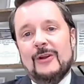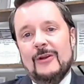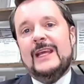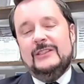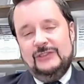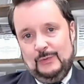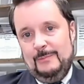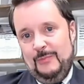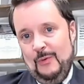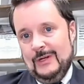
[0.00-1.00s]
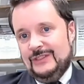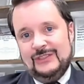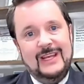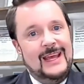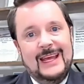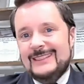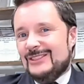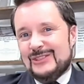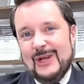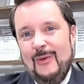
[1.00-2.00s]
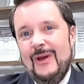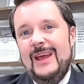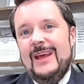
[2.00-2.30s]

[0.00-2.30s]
earnings reports. And so